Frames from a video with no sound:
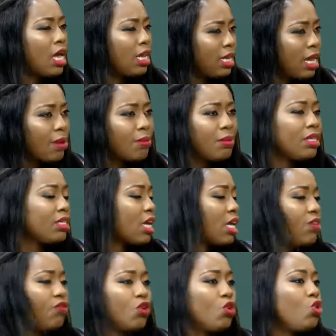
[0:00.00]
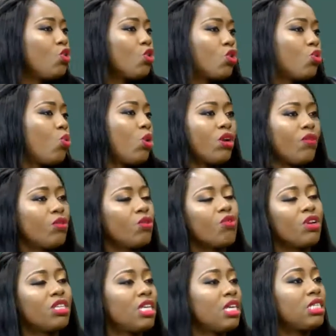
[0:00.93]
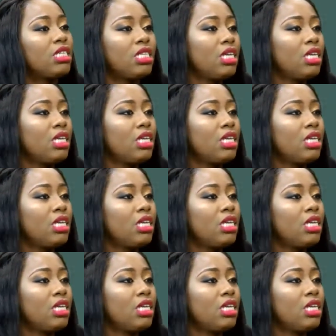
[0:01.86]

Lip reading: And that means, and if you look, one of the greatest